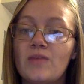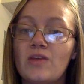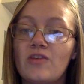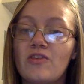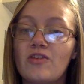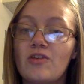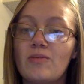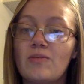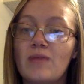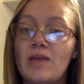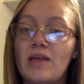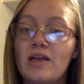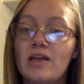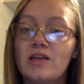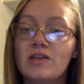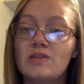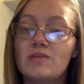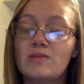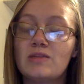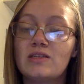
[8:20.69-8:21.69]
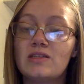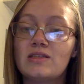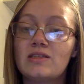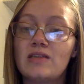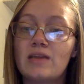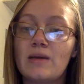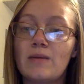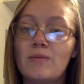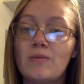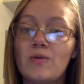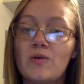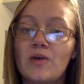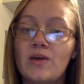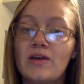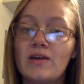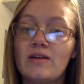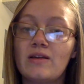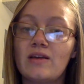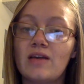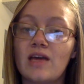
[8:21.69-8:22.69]
from management
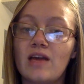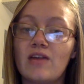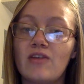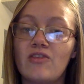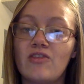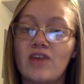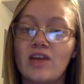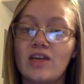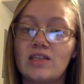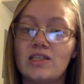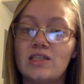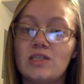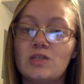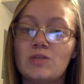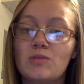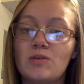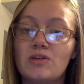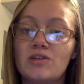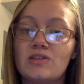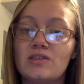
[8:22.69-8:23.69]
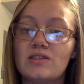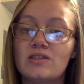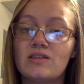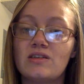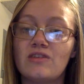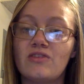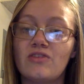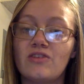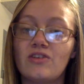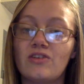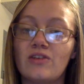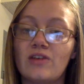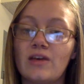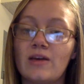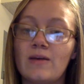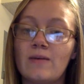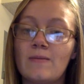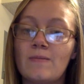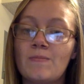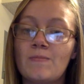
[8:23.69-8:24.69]
standpoint can affect each person
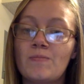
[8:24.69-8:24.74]
differently,